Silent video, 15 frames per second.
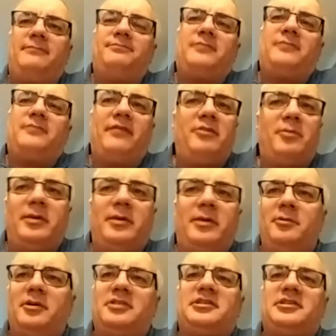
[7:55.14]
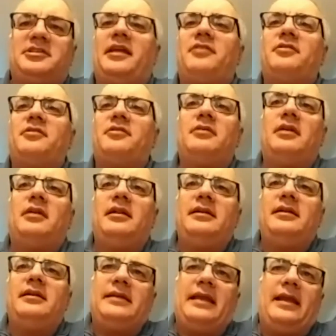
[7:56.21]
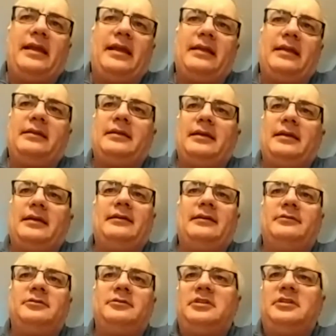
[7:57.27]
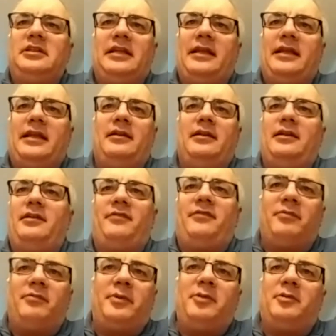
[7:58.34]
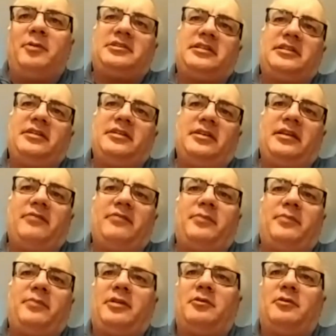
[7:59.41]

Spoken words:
Everybody works together, and if everybody works together, then everybody goes